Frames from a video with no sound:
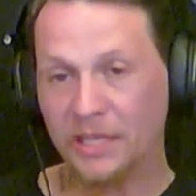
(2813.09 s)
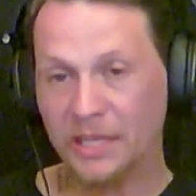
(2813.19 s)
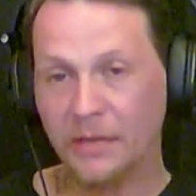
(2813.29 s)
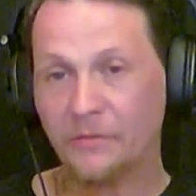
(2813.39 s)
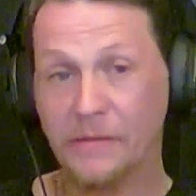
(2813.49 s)

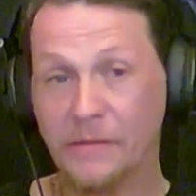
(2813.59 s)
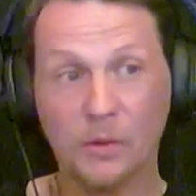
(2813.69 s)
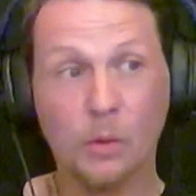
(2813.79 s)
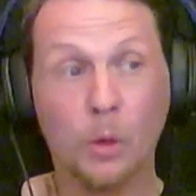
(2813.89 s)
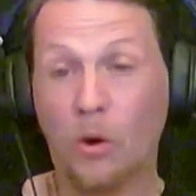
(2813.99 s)
even to where
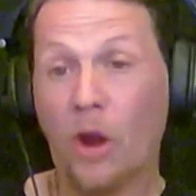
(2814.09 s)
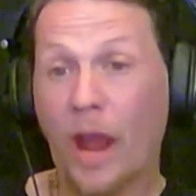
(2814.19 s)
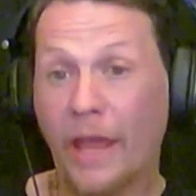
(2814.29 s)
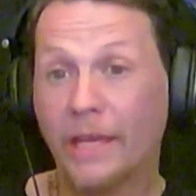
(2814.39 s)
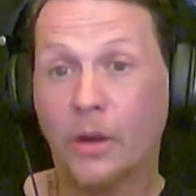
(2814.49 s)
we're at
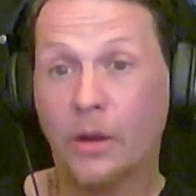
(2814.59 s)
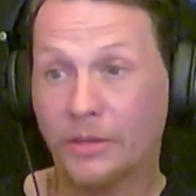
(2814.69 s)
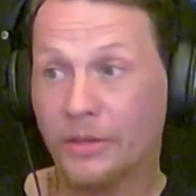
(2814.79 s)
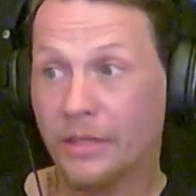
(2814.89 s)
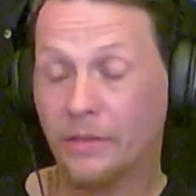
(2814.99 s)
in